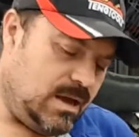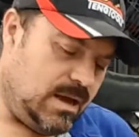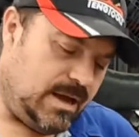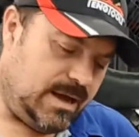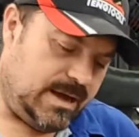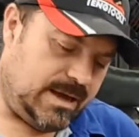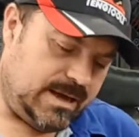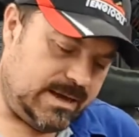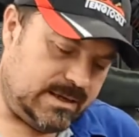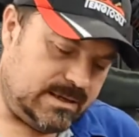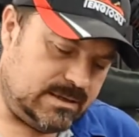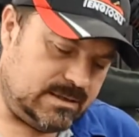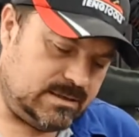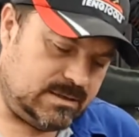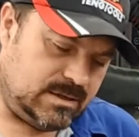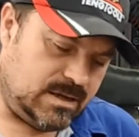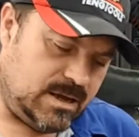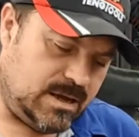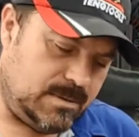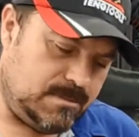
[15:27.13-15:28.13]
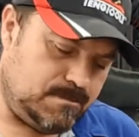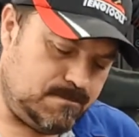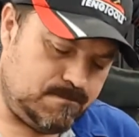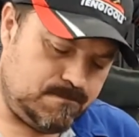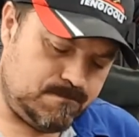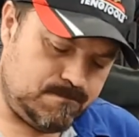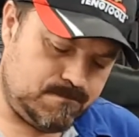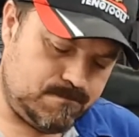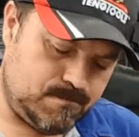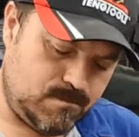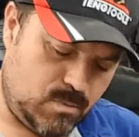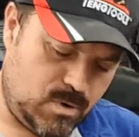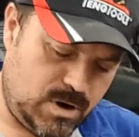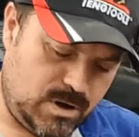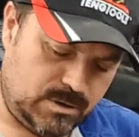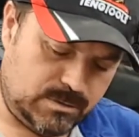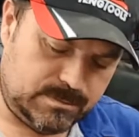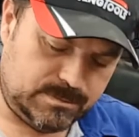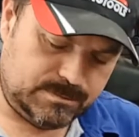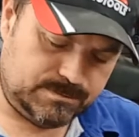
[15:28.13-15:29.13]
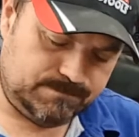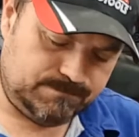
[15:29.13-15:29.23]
And, well,